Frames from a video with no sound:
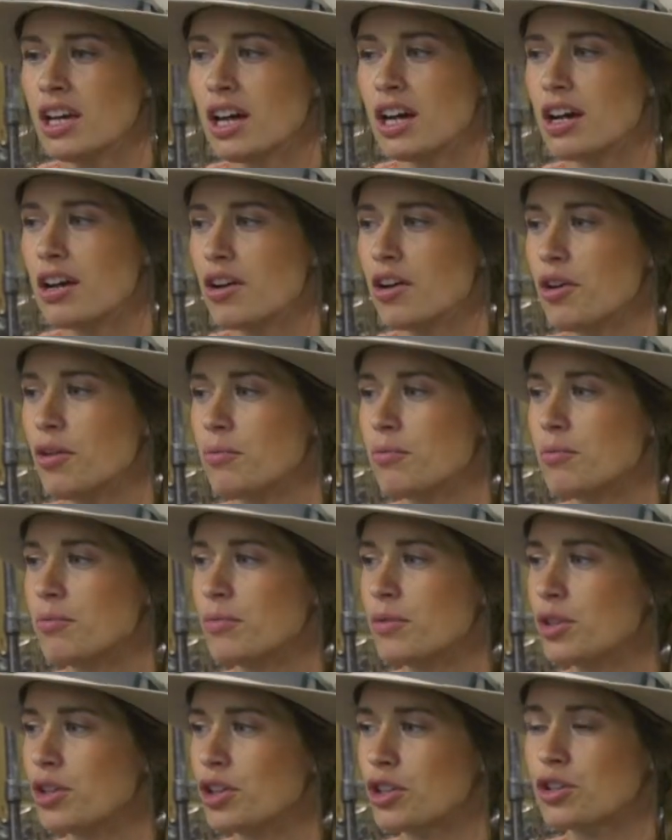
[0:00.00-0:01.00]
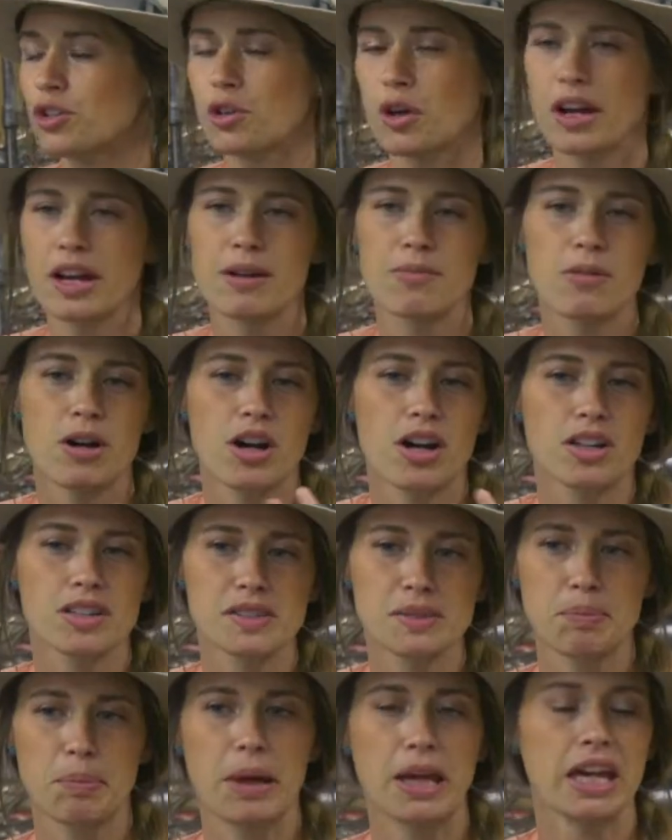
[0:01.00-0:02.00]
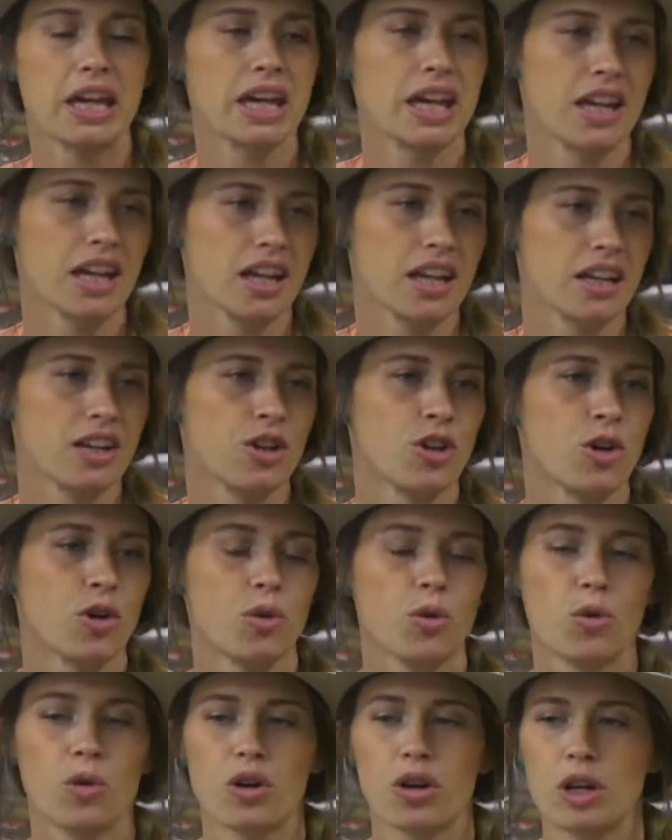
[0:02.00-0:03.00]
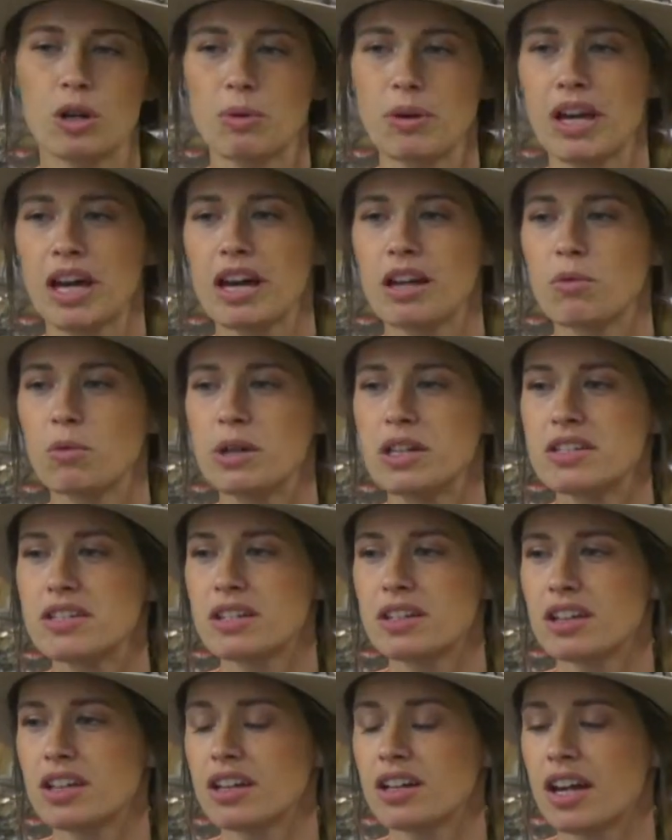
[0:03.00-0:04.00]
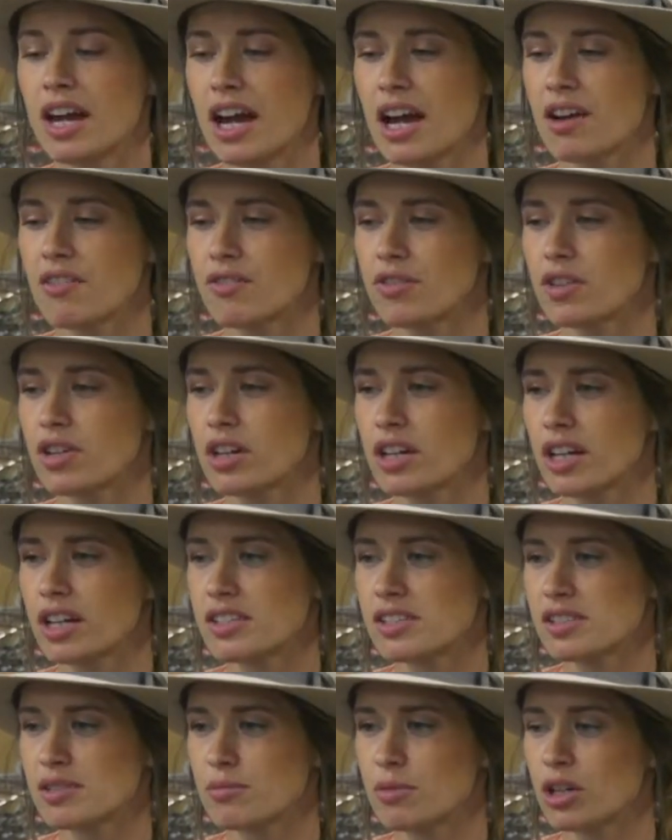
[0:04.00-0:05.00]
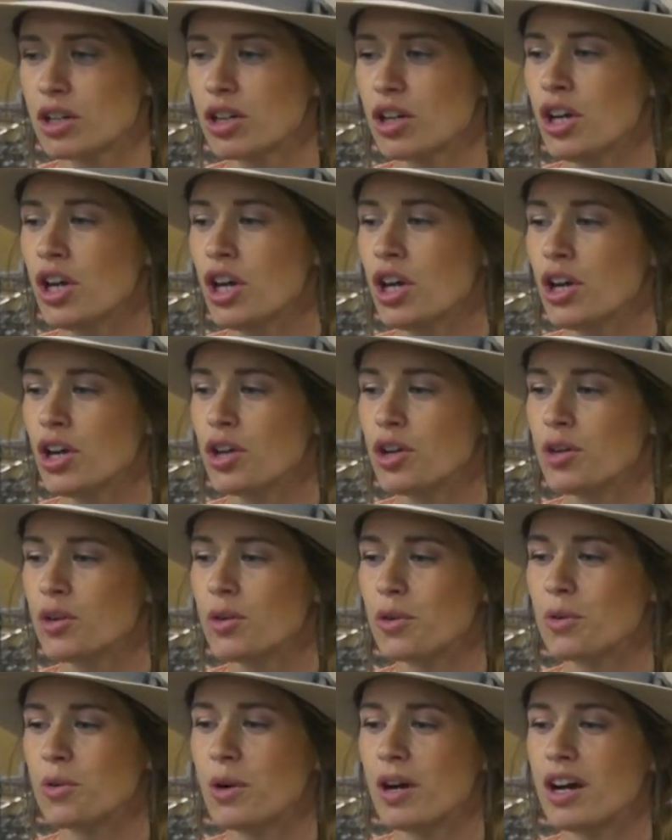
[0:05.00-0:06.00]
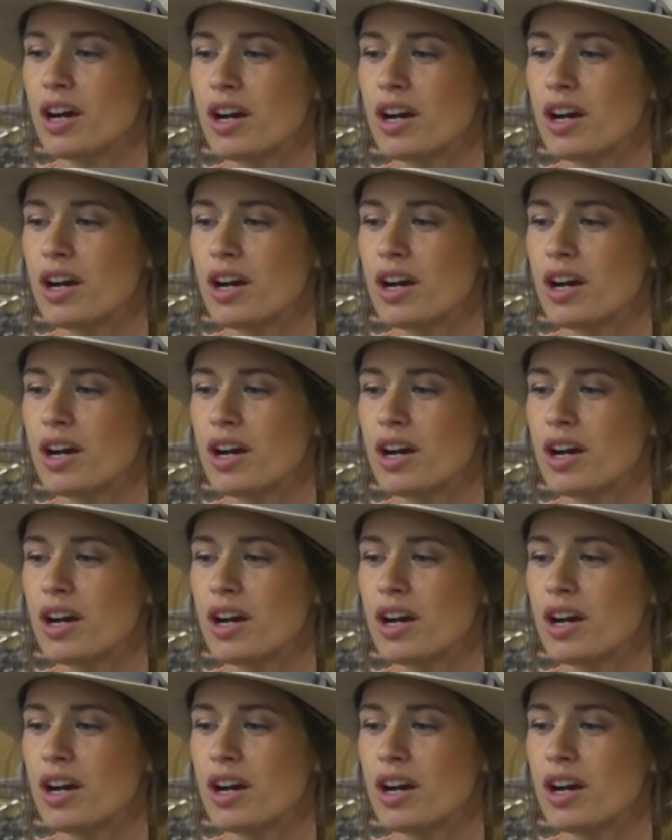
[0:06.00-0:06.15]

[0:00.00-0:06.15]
their grandma's pin, or we did a hat for a customer who